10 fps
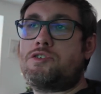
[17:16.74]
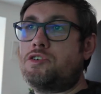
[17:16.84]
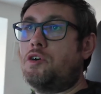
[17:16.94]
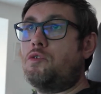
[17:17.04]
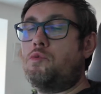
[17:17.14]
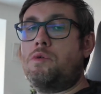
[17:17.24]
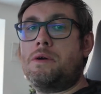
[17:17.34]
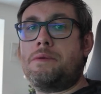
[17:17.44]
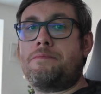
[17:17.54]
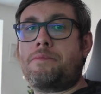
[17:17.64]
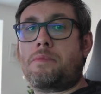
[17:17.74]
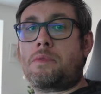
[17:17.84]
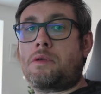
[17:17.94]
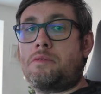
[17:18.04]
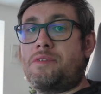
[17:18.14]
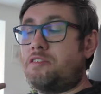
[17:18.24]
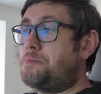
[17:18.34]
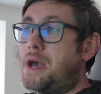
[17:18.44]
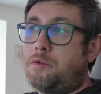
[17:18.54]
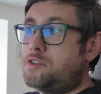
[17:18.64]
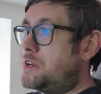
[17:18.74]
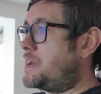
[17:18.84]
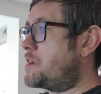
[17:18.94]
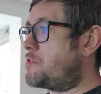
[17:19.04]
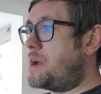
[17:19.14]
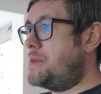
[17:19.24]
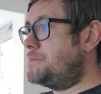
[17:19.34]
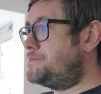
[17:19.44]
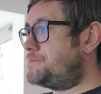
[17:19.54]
so this bet was looking great.